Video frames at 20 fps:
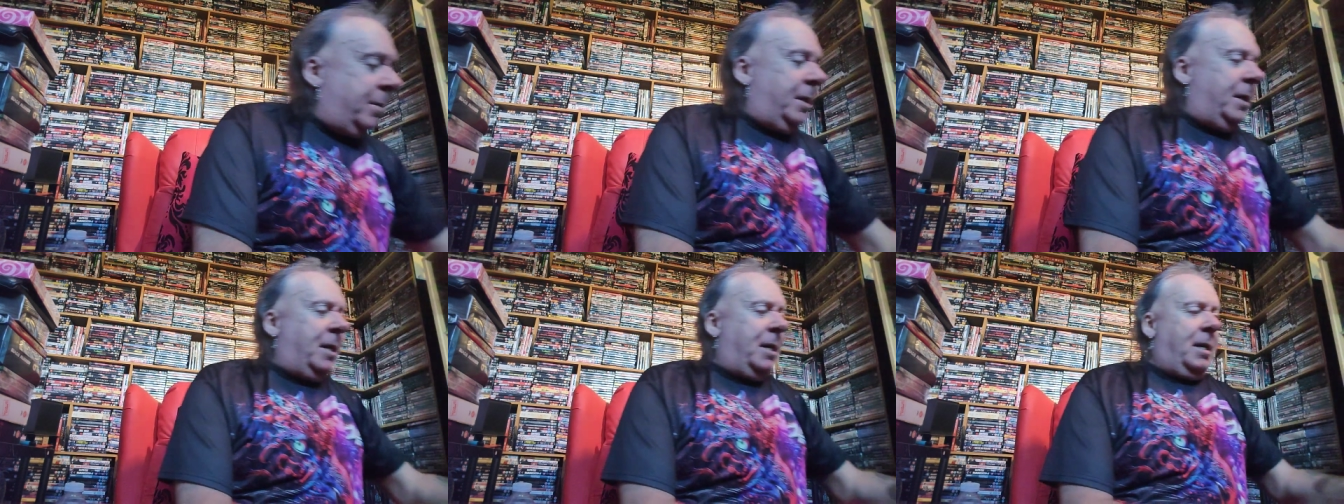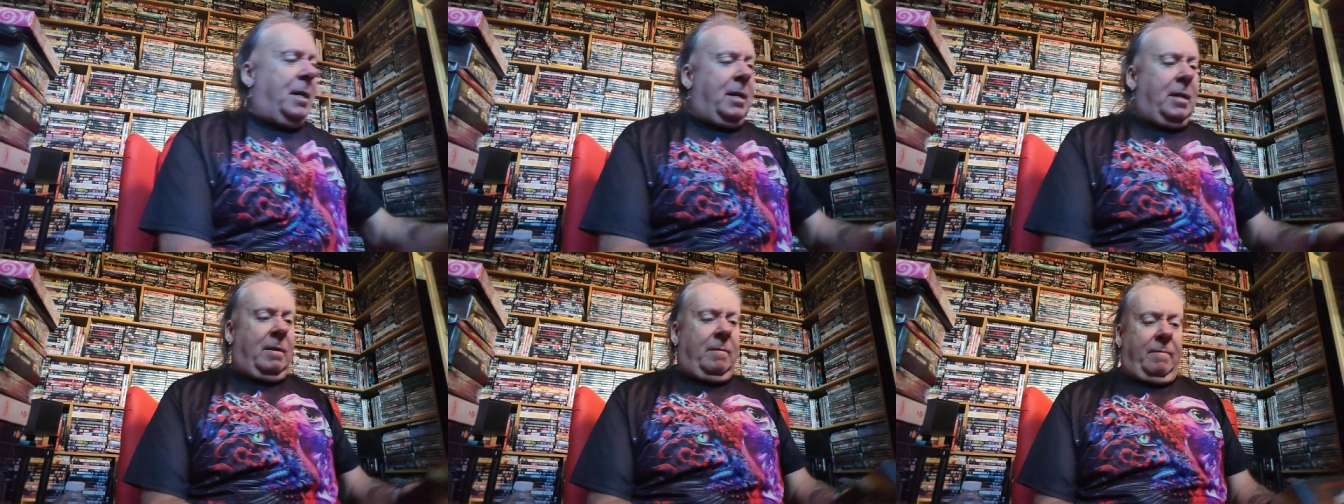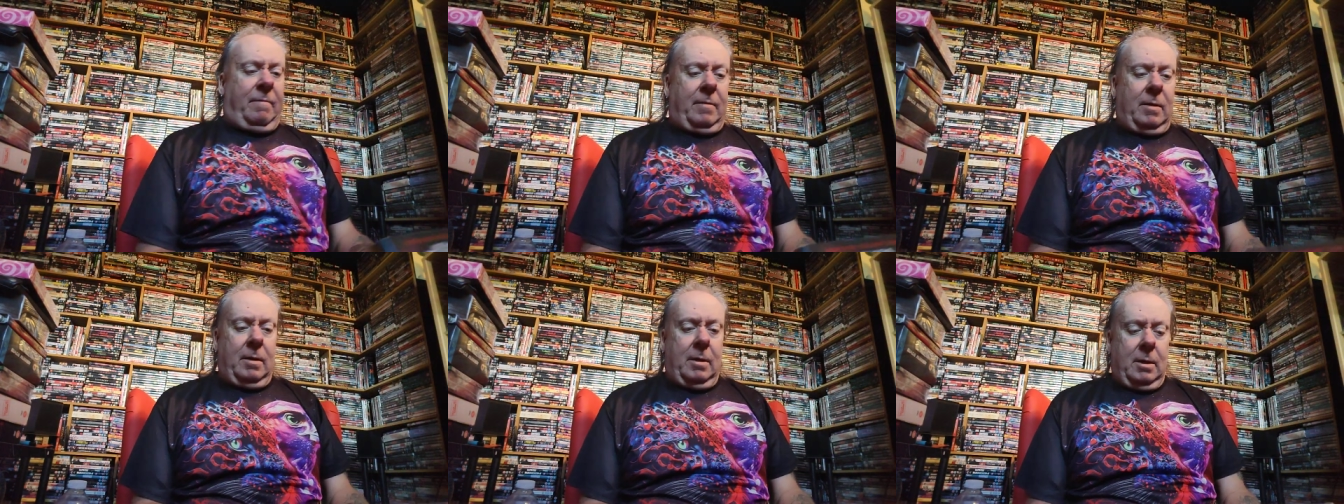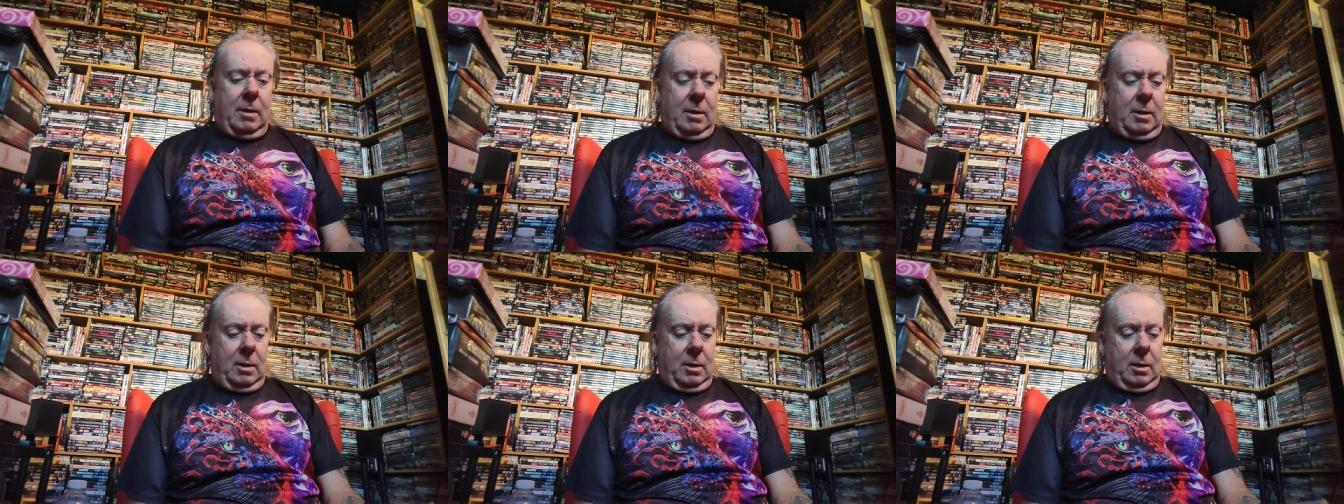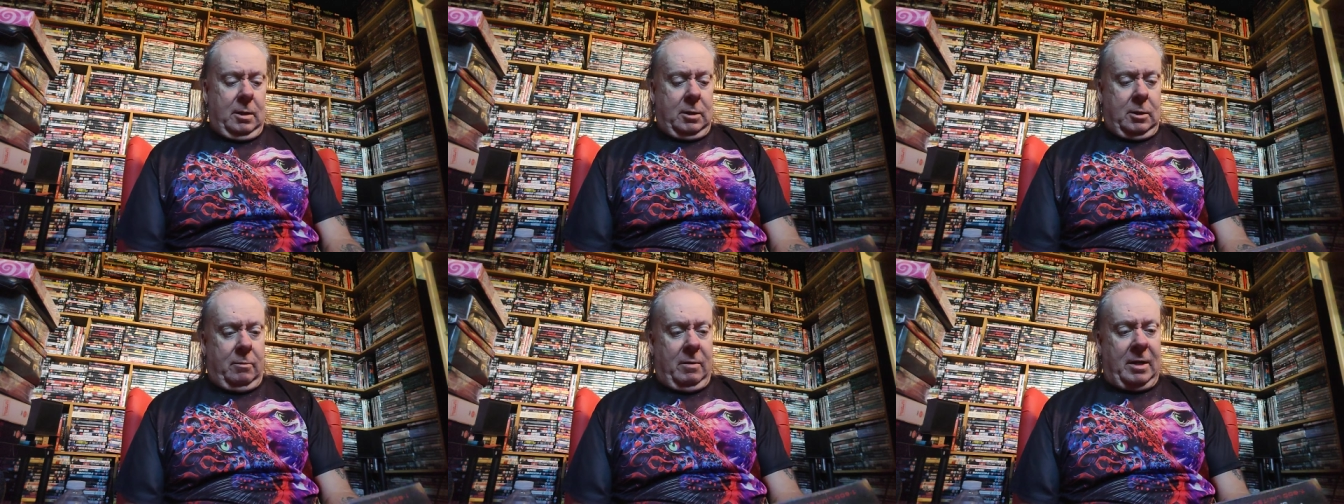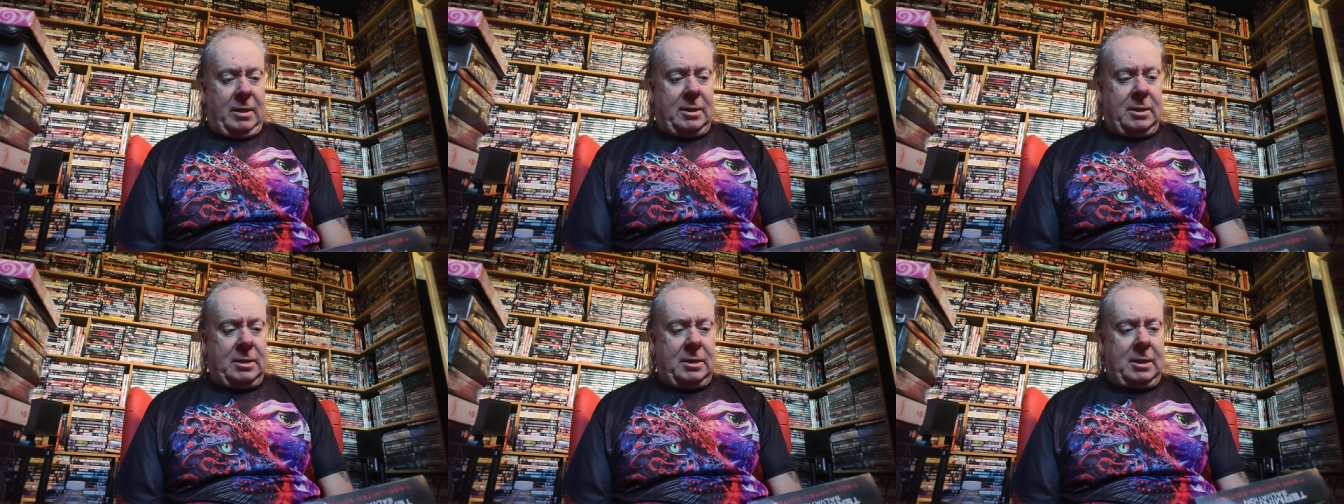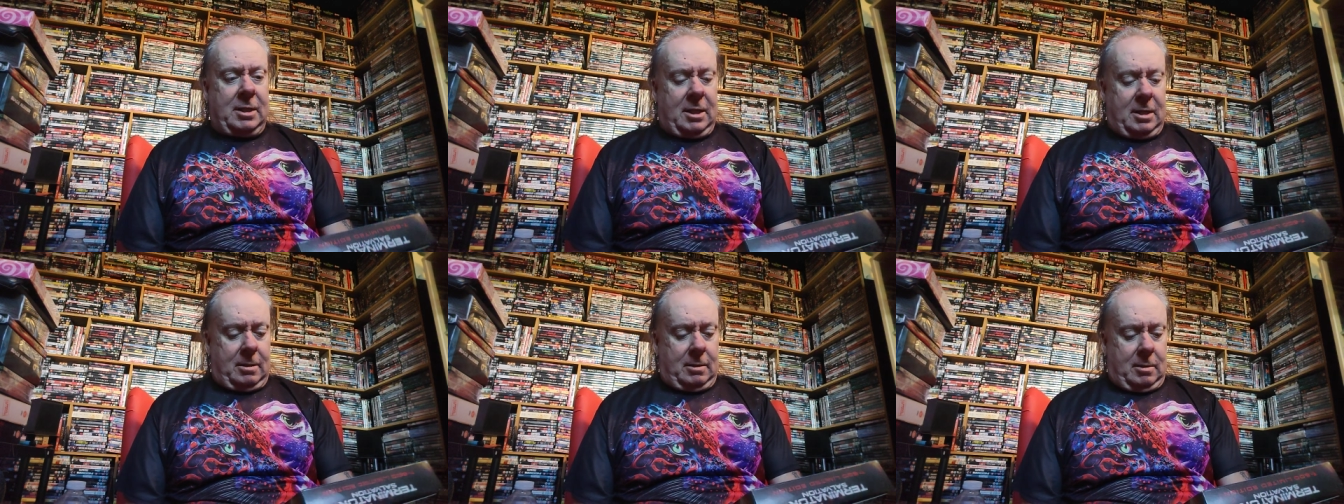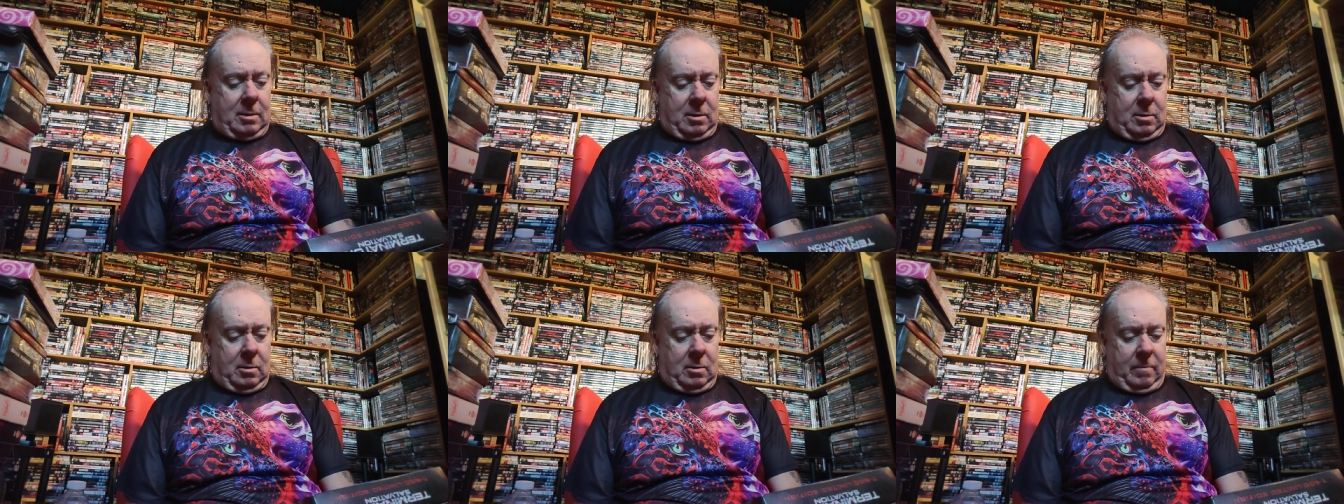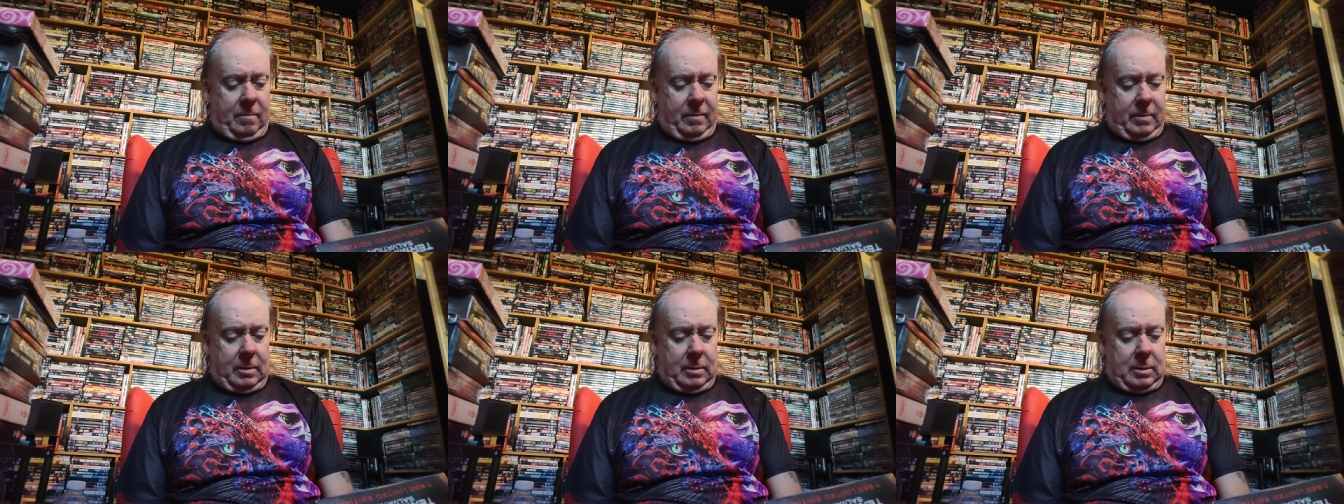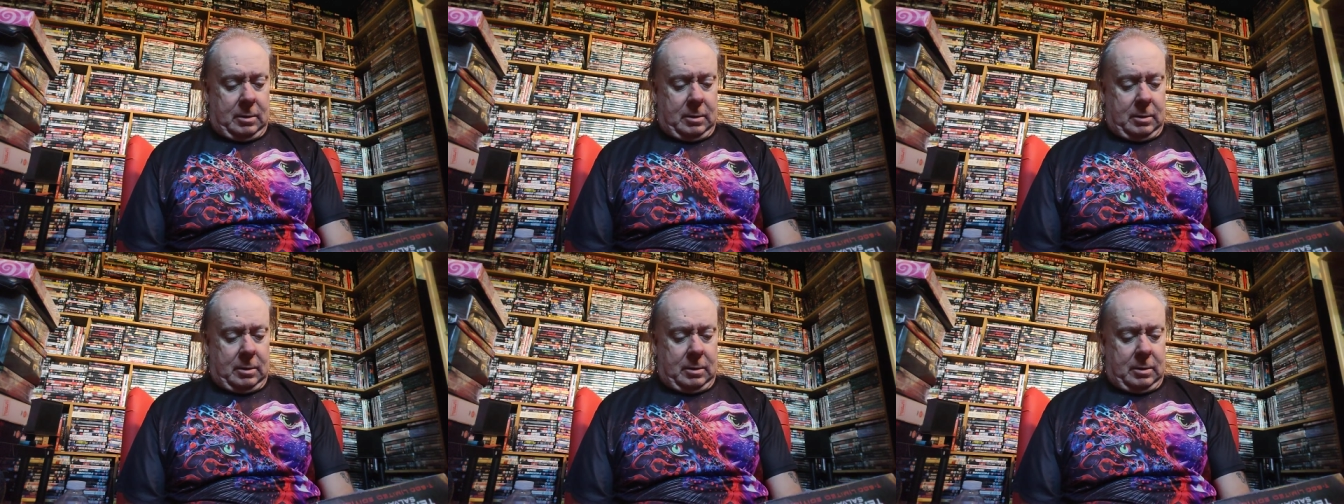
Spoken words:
we have director's cut of